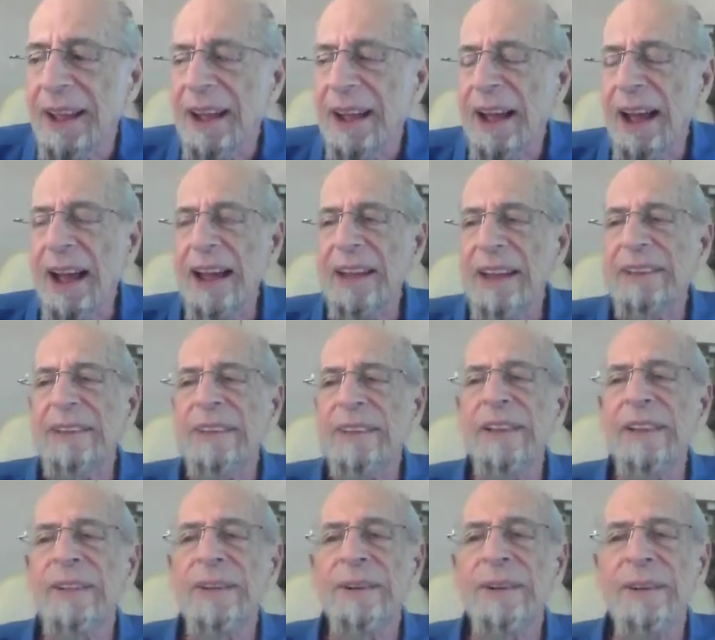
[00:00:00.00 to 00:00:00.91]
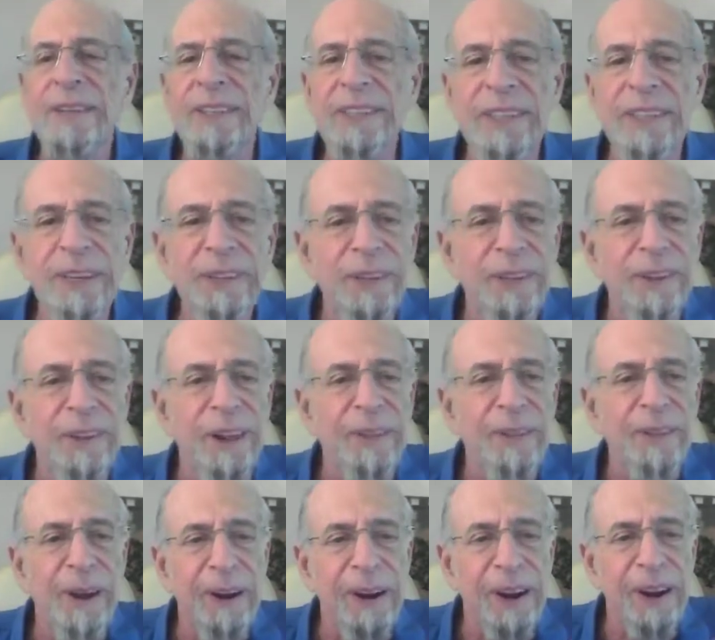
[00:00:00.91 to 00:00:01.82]
I see the decision
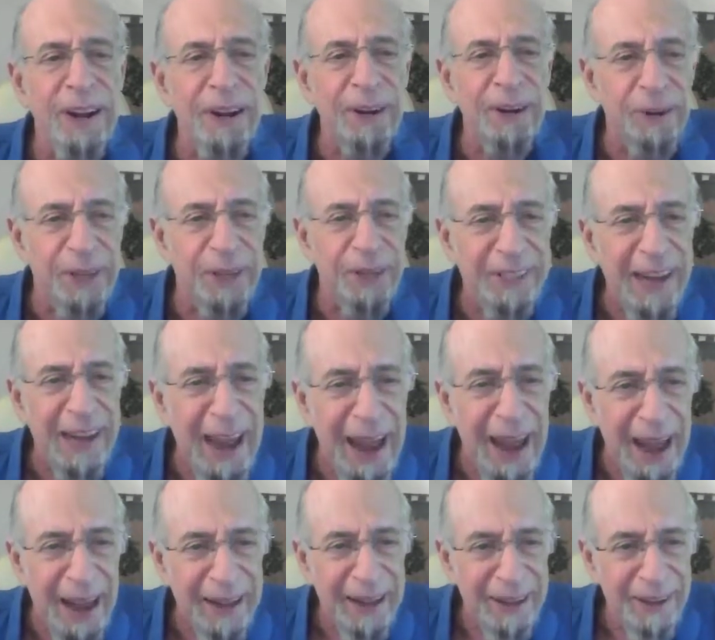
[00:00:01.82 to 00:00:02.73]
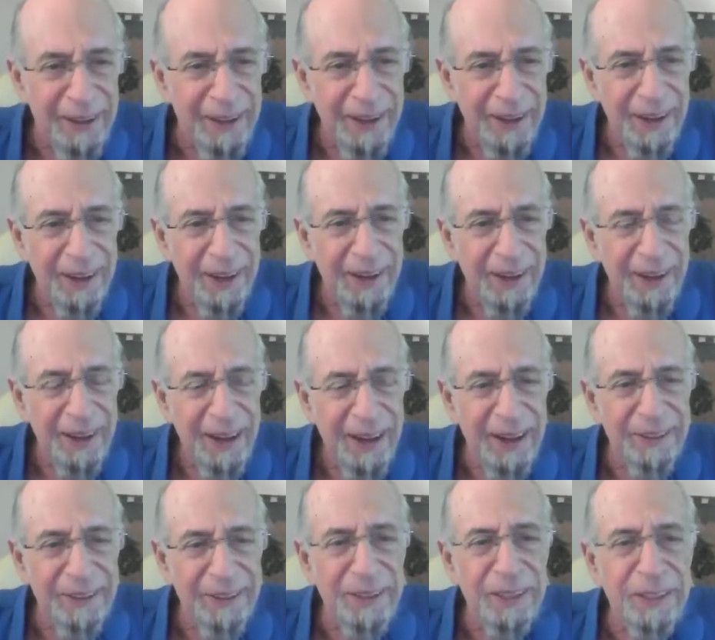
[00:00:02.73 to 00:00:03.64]
that they're under attack
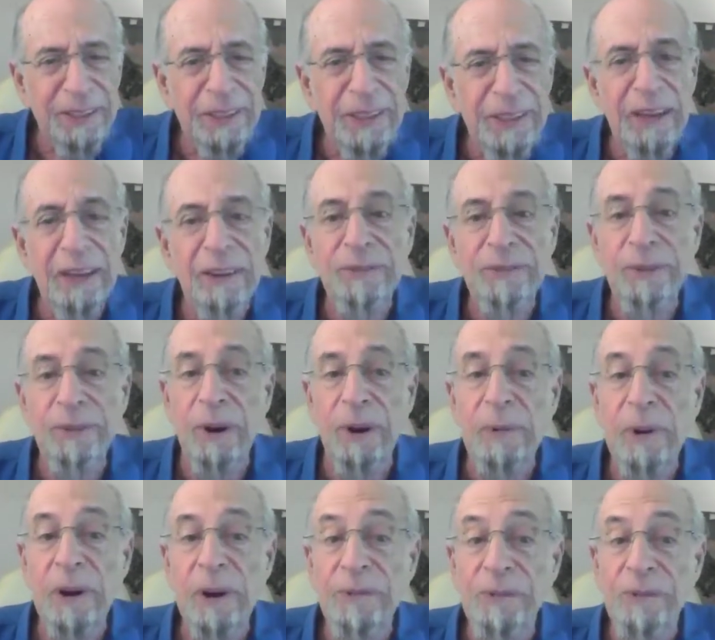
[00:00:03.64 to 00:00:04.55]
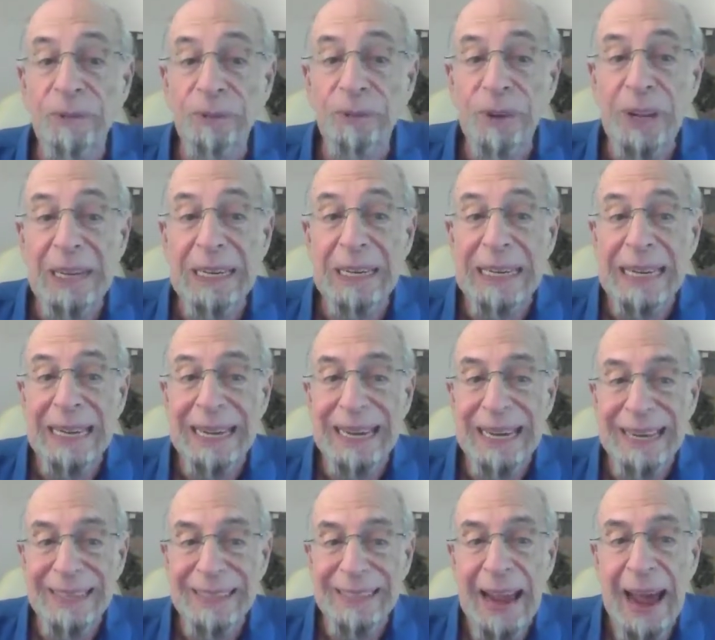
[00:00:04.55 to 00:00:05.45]
as distinct from feeling
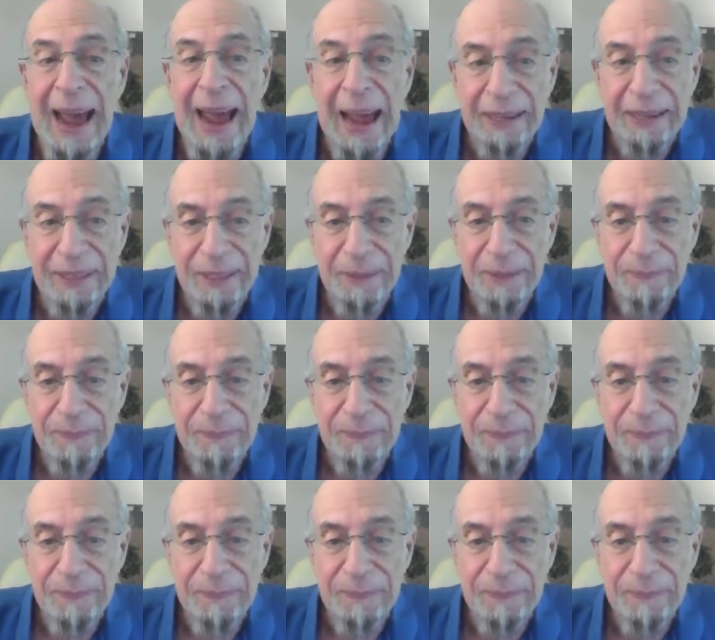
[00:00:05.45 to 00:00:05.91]
attacked.